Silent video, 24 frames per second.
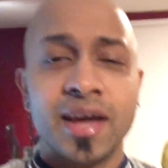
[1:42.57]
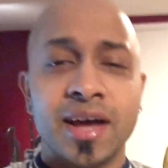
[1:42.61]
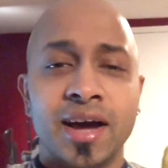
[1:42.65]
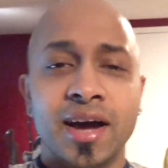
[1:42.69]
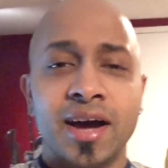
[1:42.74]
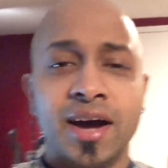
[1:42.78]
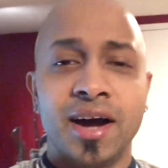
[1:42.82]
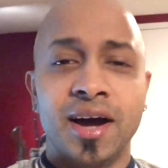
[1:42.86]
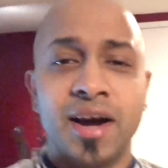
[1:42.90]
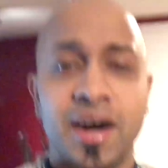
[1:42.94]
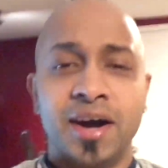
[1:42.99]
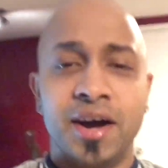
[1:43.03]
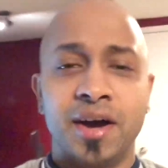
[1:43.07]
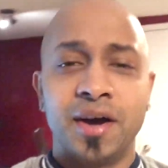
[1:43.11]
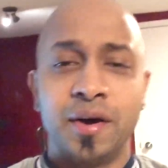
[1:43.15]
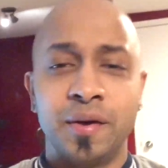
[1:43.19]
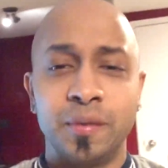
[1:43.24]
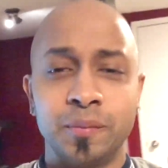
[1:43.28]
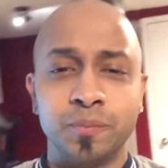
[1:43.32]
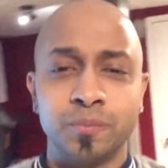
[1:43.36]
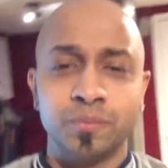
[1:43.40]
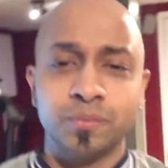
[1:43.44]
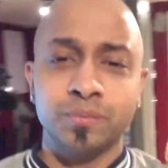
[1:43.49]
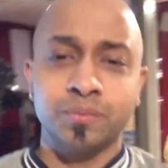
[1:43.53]

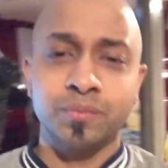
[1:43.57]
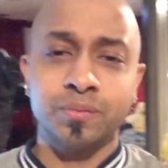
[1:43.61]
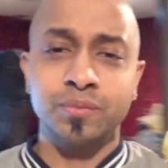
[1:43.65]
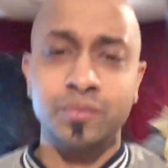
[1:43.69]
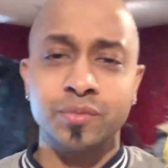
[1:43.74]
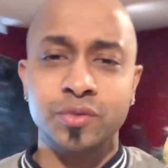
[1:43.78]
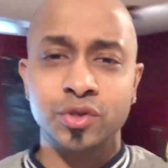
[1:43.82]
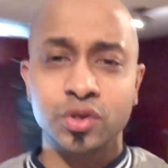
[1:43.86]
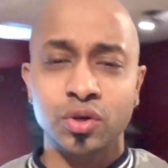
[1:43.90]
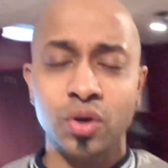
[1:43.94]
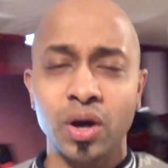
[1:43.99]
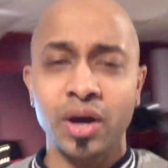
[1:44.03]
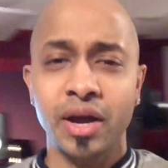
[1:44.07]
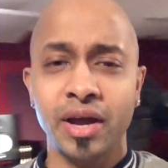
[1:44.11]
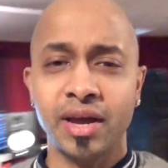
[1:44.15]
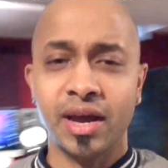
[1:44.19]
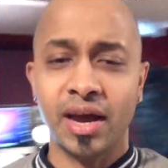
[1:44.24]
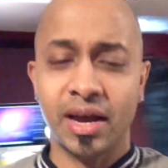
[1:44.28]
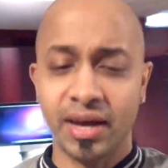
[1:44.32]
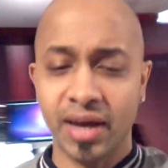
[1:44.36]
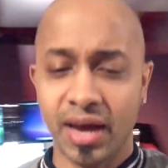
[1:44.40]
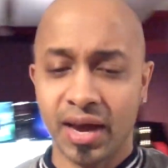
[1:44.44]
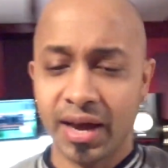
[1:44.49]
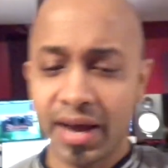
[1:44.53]
Uh, so I,
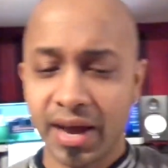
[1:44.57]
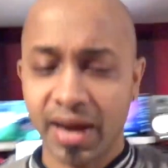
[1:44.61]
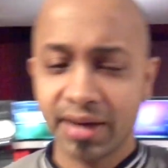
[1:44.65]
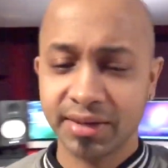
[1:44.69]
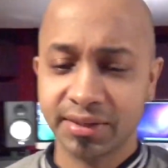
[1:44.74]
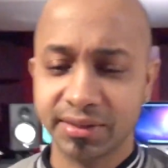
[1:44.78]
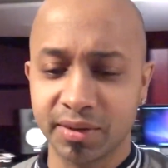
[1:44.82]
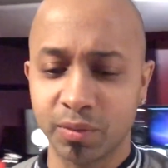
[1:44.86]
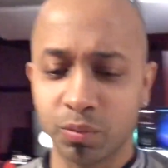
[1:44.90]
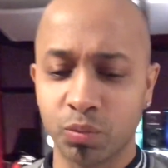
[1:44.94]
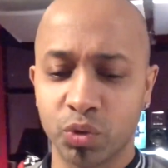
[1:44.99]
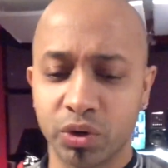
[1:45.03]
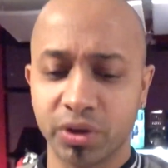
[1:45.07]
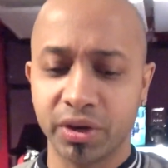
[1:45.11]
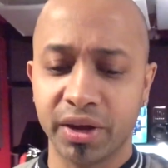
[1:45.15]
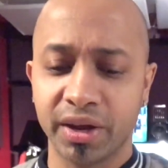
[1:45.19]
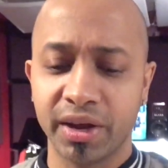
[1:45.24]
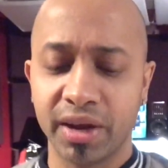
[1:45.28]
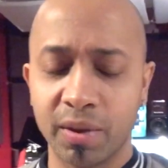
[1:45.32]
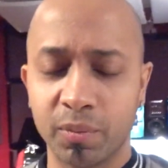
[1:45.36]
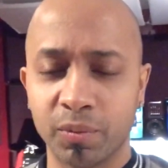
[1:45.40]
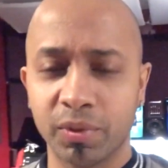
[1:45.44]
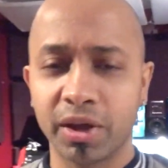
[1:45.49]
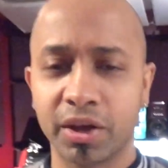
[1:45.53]
I I asked them one
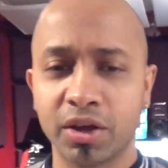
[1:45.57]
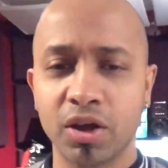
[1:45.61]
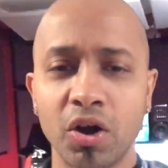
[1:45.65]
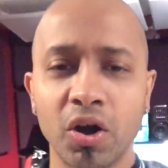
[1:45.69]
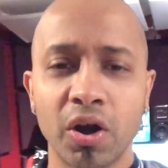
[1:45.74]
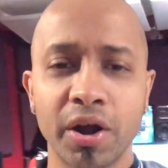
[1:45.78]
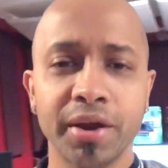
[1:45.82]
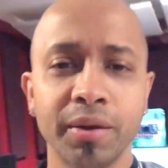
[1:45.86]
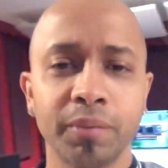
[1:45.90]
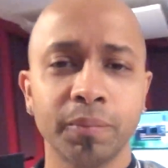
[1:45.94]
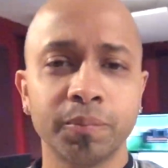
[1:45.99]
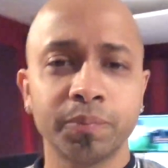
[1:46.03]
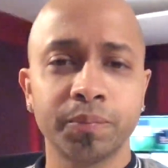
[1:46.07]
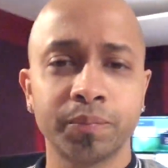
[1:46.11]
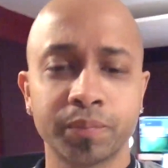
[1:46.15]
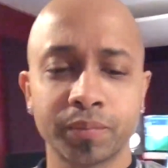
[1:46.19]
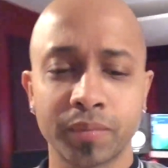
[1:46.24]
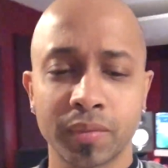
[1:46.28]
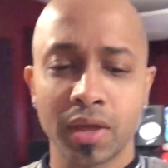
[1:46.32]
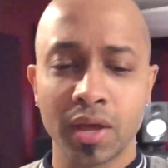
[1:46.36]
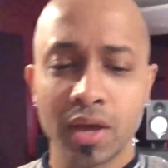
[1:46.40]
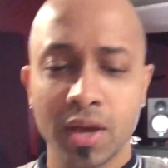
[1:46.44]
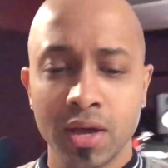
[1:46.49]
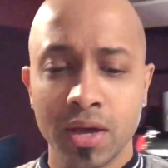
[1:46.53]
day. I'm like, all right,
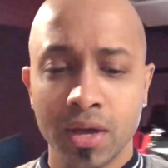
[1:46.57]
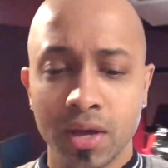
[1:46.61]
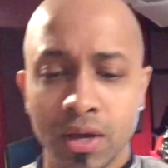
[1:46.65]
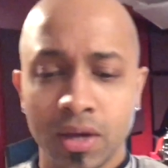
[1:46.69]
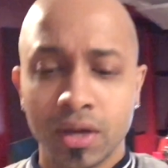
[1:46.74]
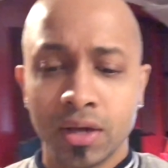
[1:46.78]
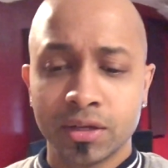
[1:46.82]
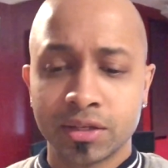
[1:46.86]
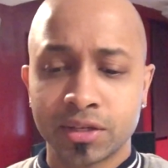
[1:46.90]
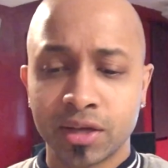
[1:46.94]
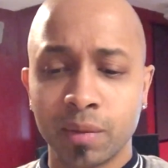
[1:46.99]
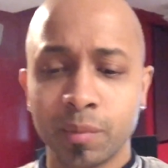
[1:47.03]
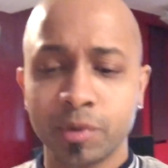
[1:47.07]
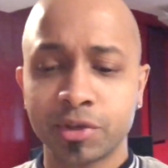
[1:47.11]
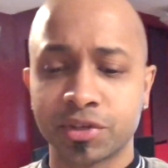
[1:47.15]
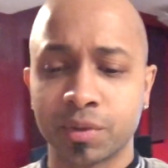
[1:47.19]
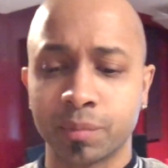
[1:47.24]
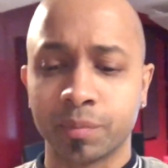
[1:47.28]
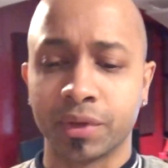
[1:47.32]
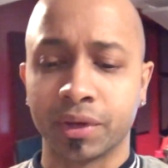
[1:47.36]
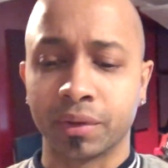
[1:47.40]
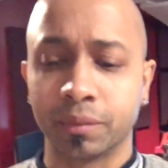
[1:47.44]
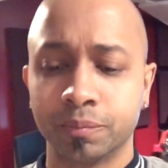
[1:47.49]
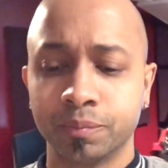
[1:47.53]
tell me
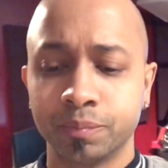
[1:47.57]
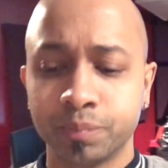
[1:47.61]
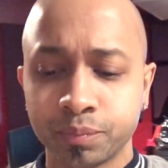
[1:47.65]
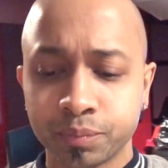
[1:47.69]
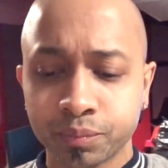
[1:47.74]
something.